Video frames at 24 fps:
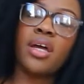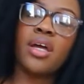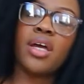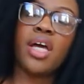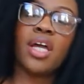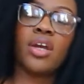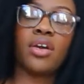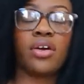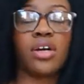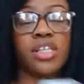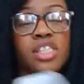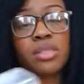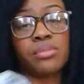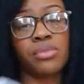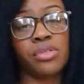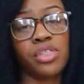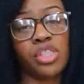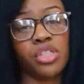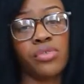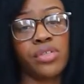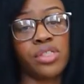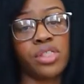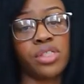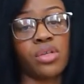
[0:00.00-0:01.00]
And their customer
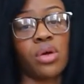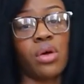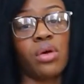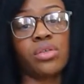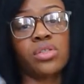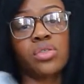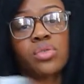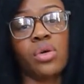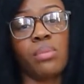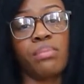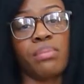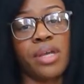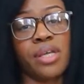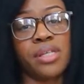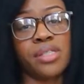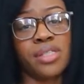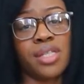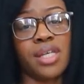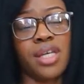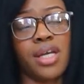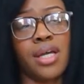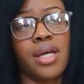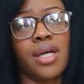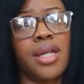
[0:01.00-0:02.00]
service is also
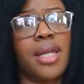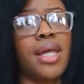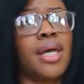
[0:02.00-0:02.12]
amazing.